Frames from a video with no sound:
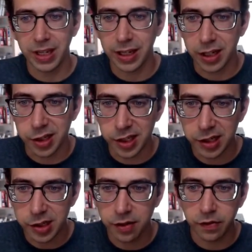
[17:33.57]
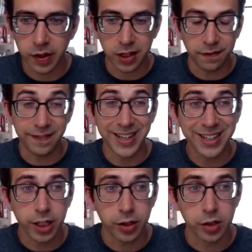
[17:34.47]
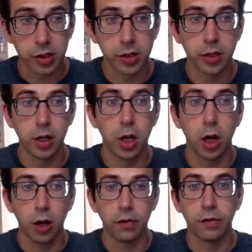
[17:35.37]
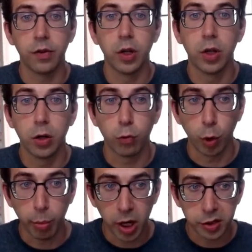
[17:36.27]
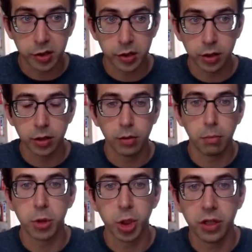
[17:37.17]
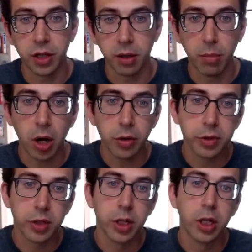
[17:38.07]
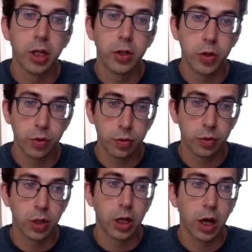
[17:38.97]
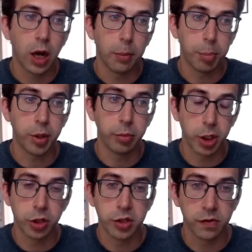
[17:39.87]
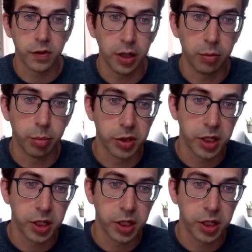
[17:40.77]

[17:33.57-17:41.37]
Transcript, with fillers: excessive invariance of robust machine learning models to uh, perturbations of their inputs.